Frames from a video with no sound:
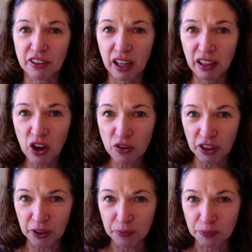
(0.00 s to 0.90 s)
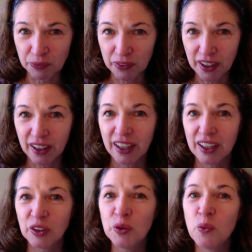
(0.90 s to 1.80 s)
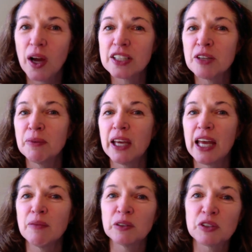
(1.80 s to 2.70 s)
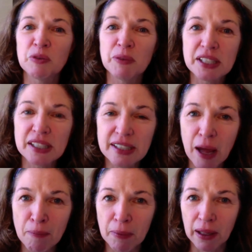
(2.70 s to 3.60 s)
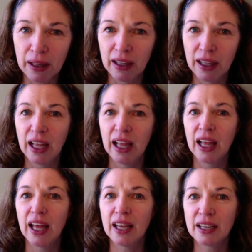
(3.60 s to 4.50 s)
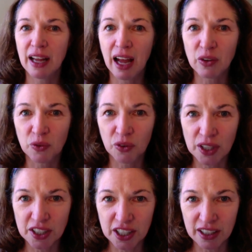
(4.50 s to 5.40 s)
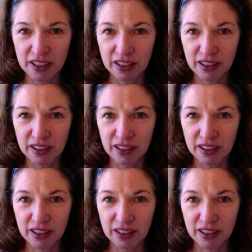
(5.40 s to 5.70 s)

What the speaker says: fall over. You want to be able to be supple and not rigid.